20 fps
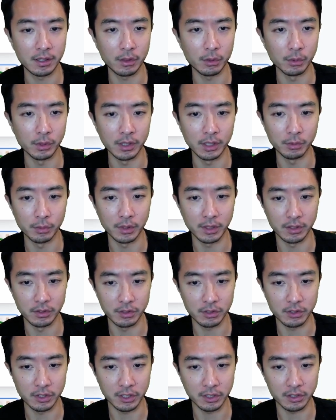3D
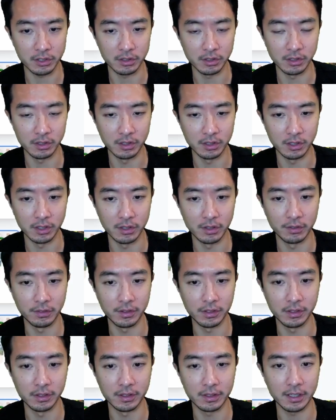reconstruction of
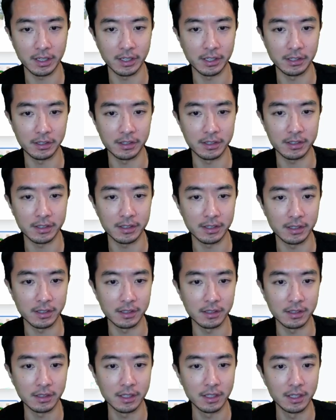the entire
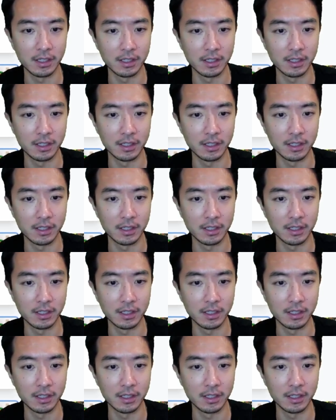scene.